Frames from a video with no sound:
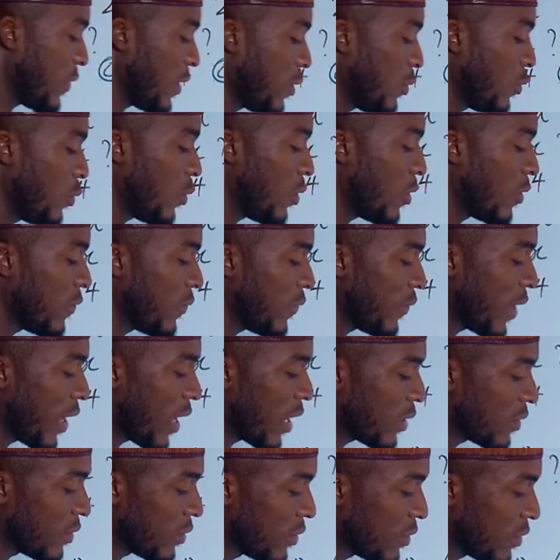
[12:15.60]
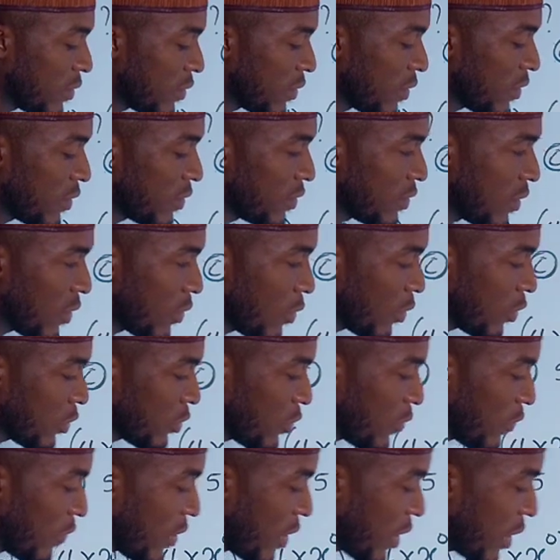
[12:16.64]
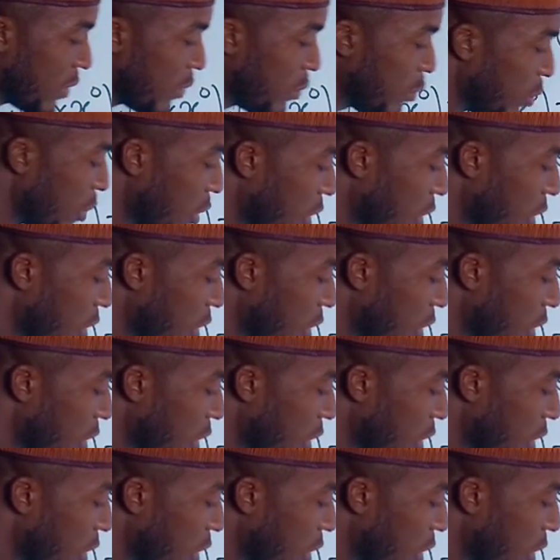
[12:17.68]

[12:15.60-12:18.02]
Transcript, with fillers: value of x is equal to 5